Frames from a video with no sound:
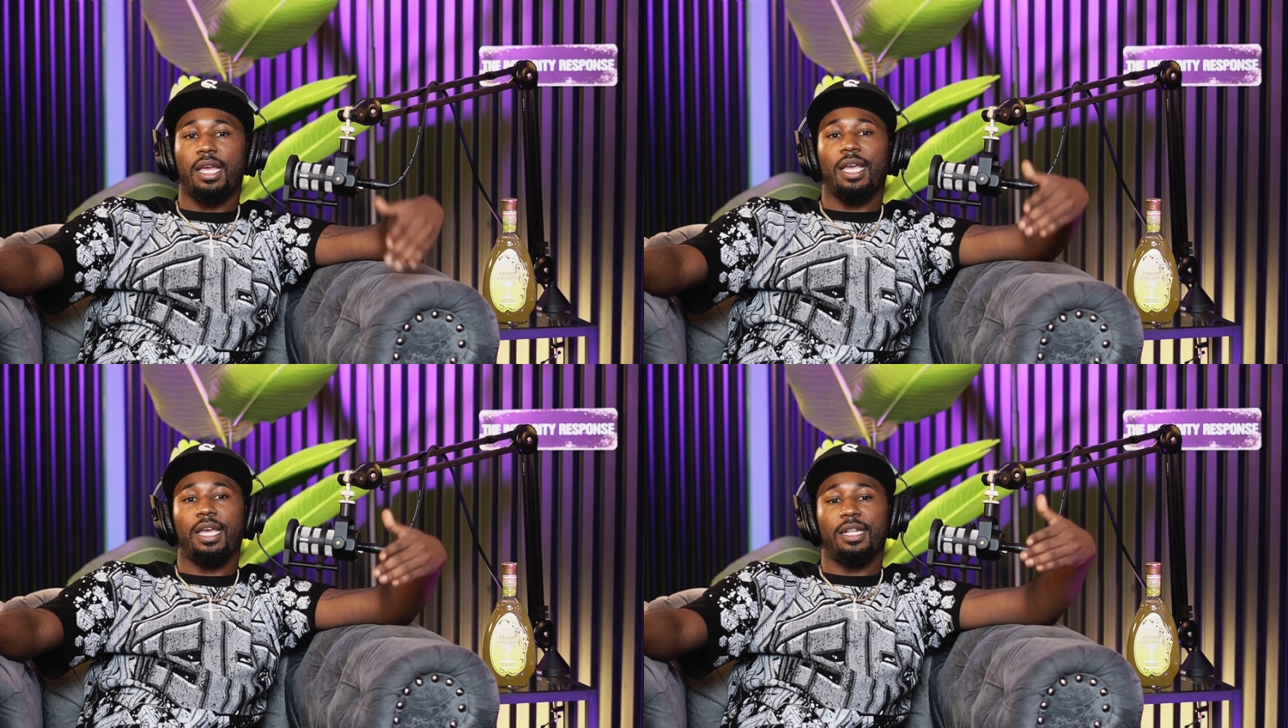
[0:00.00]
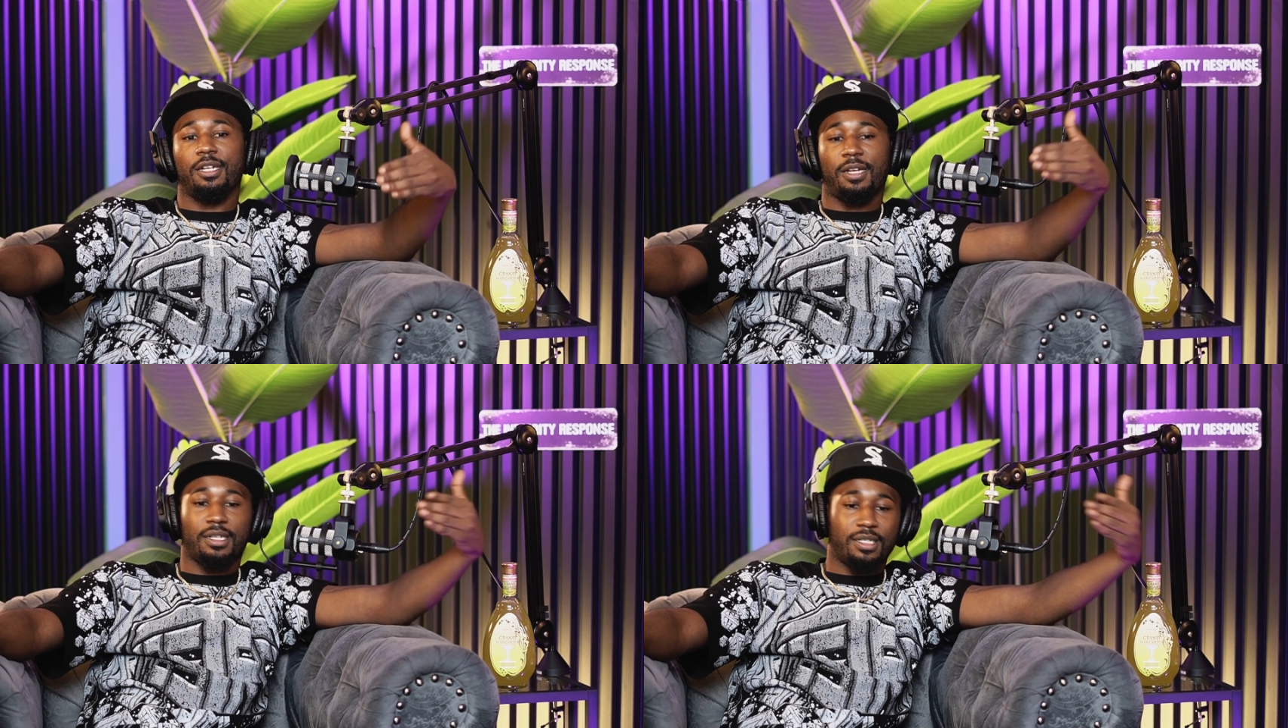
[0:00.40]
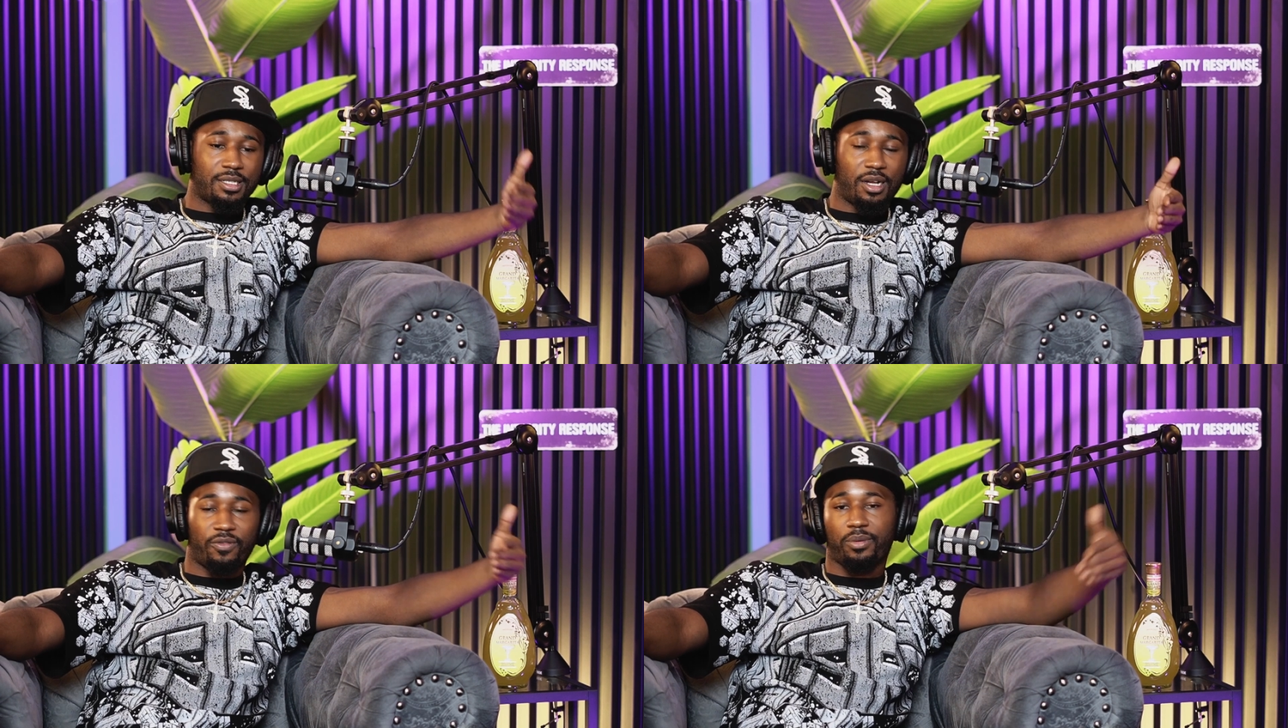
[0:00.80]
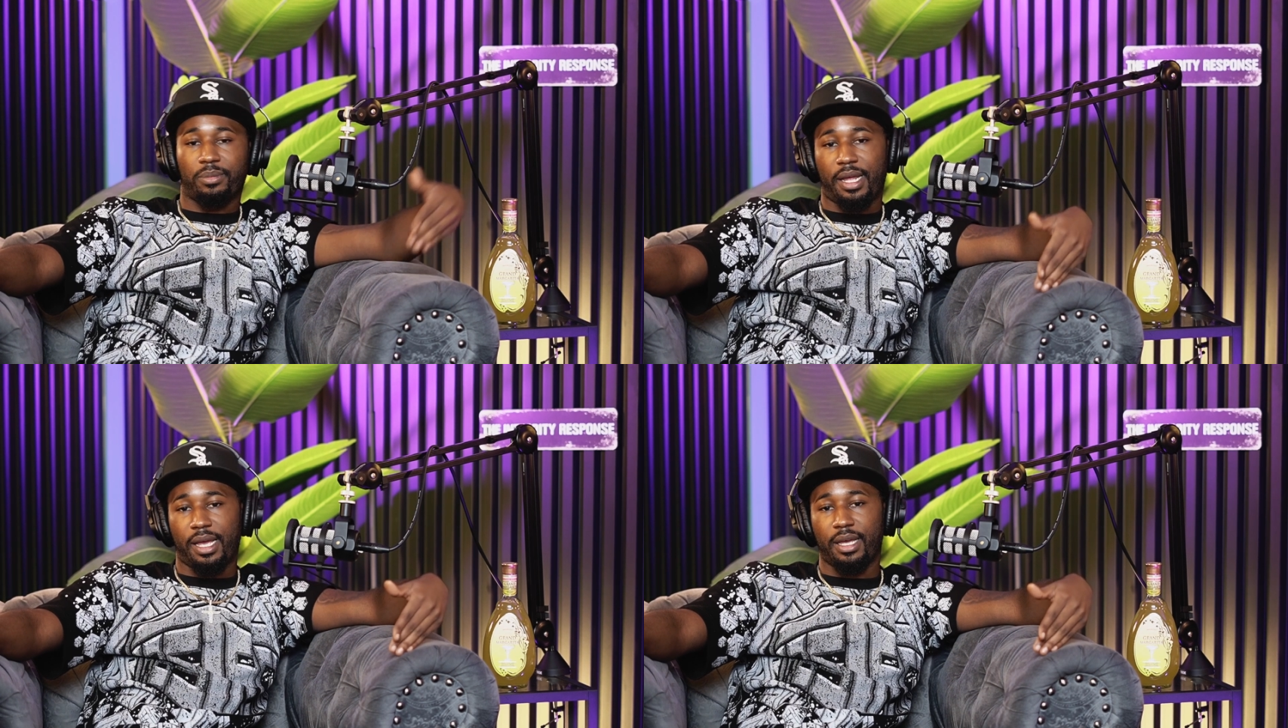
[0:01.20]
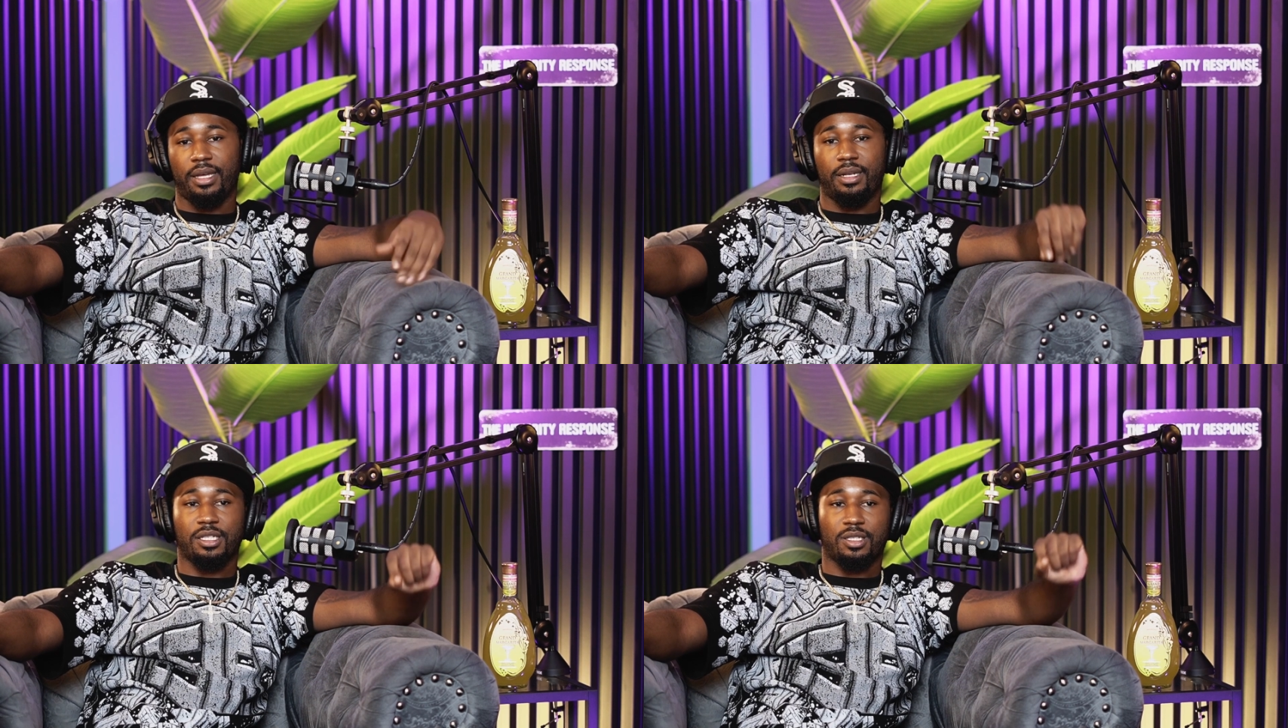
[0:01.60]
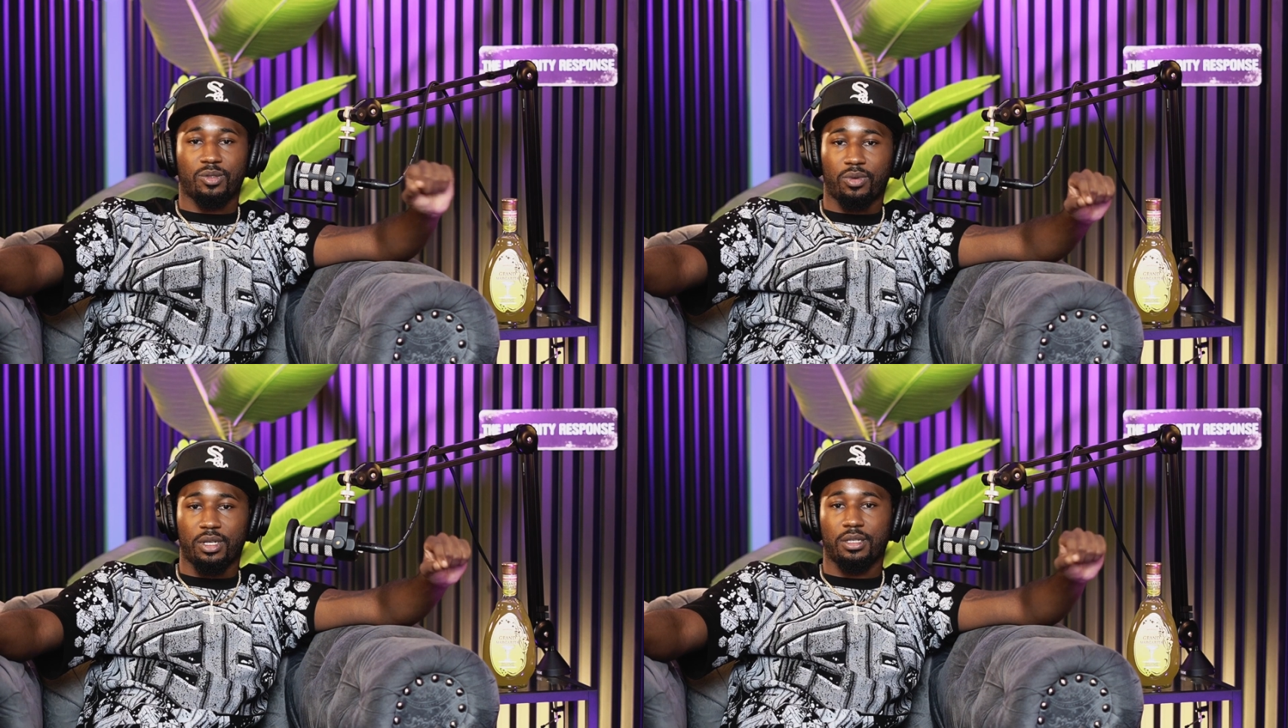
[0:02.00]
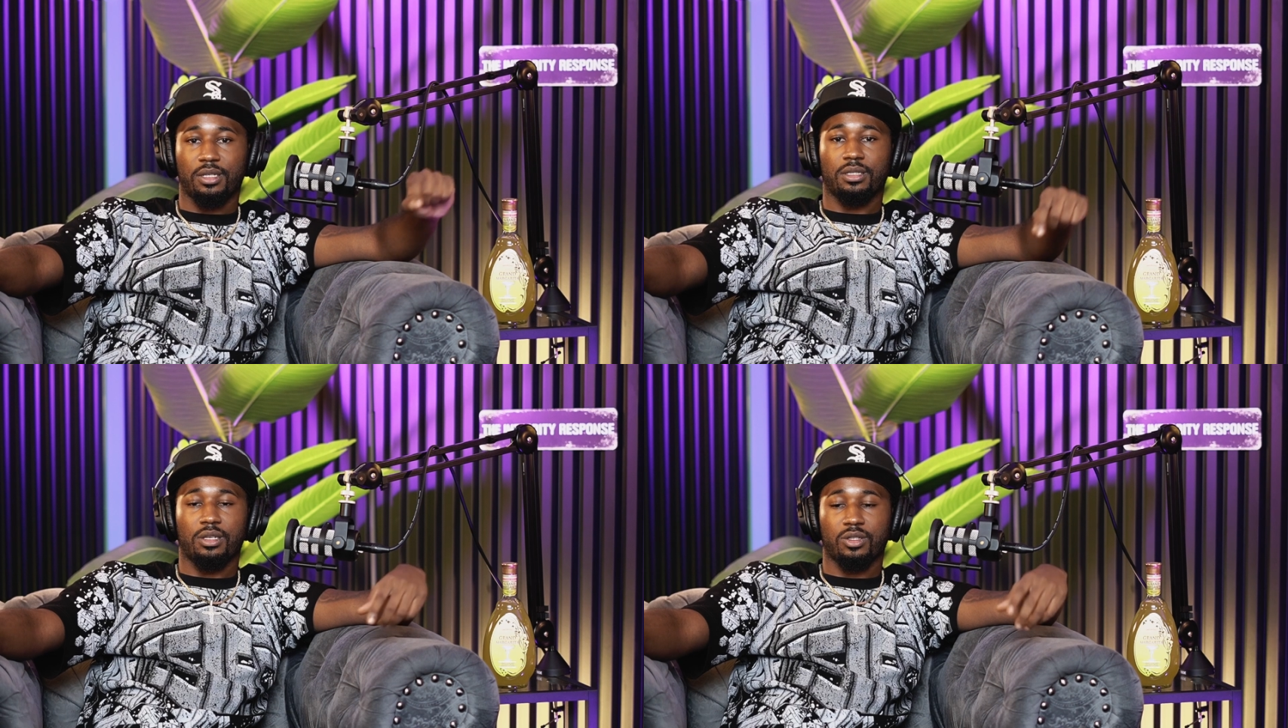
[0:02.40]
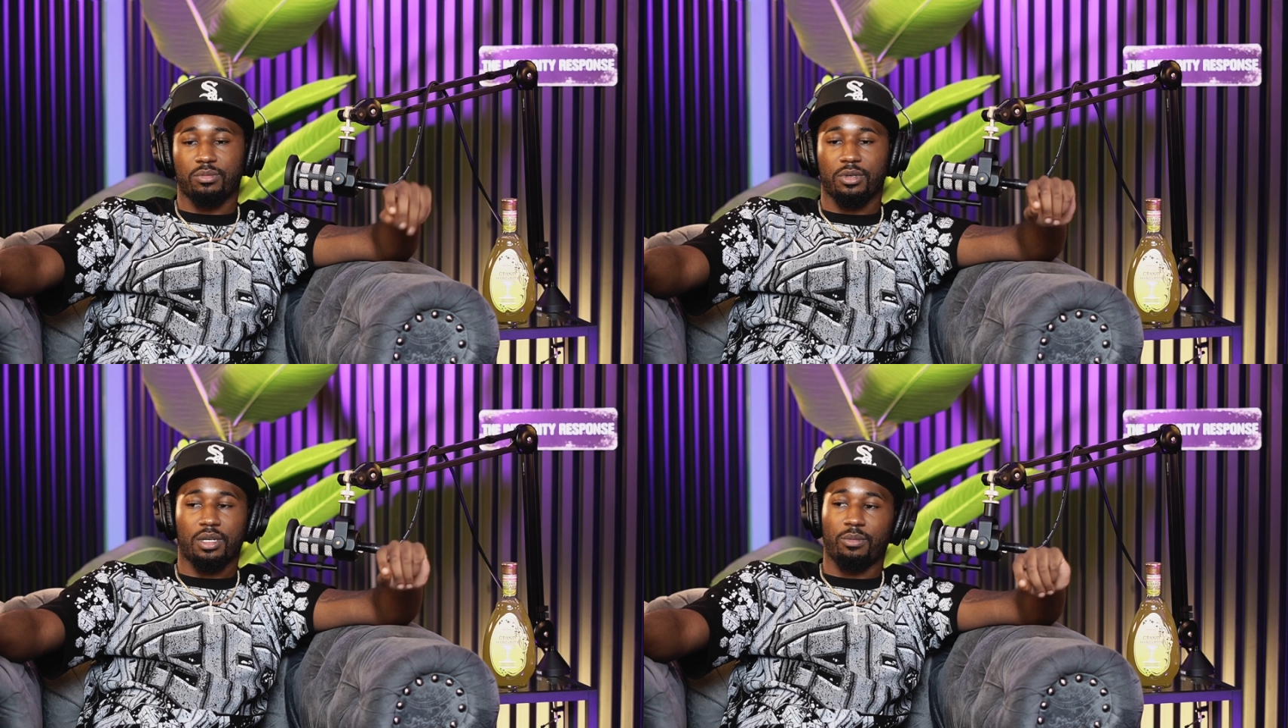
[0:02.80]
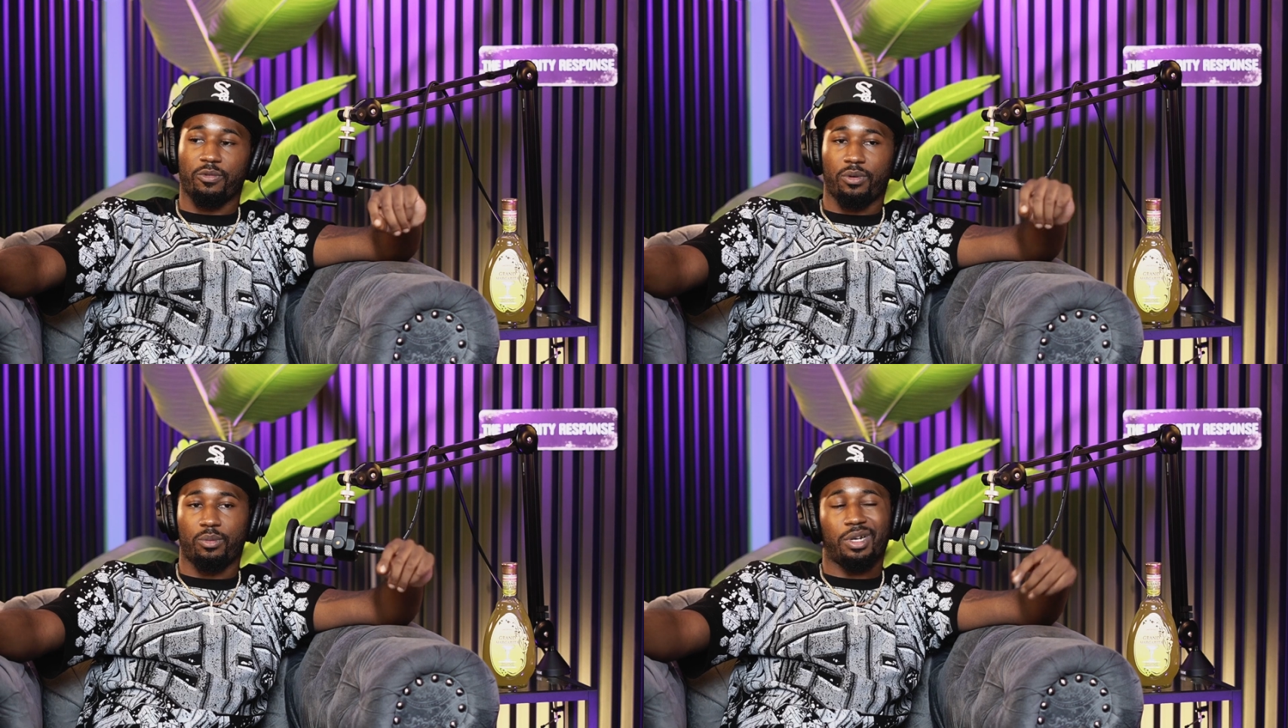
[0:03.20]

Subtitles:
and then this come from that, and this is what this instrument coming from,